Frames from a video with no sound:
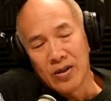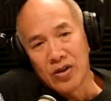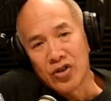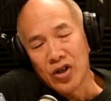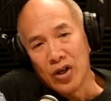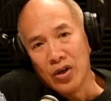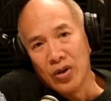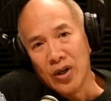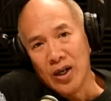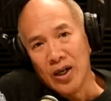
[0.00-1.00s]

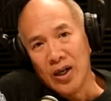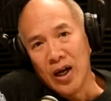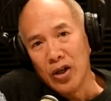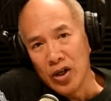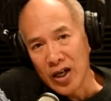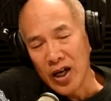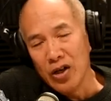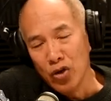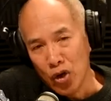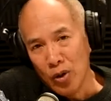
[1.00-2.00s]
So, uh, and
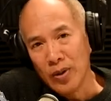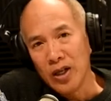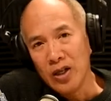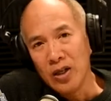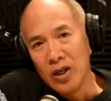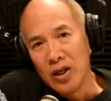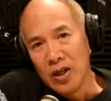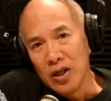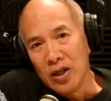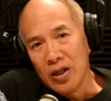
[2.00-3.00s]
again, normally
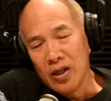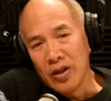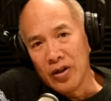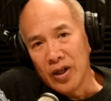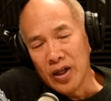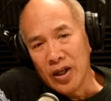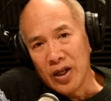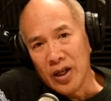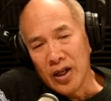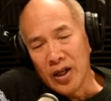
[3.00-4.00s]

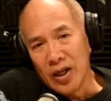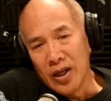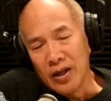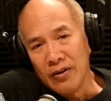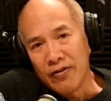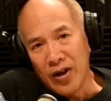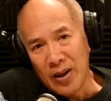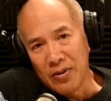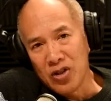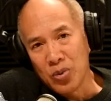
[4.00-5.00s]
the uh,
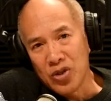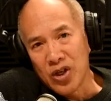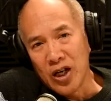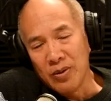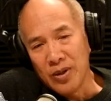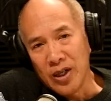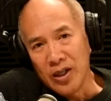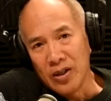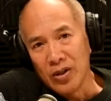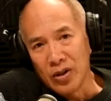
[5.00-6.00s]
families would say to
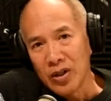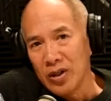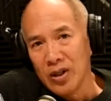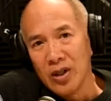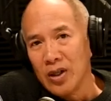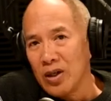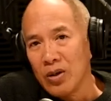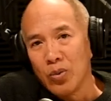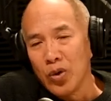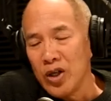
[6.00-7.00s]
me, look,
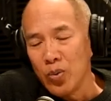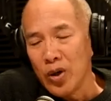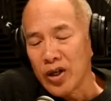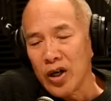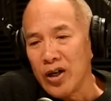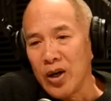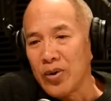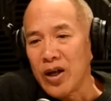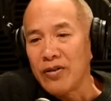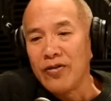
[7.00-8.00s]
we didn't want to go down
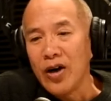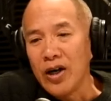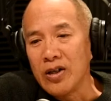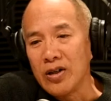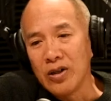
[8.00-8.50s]
without a fight.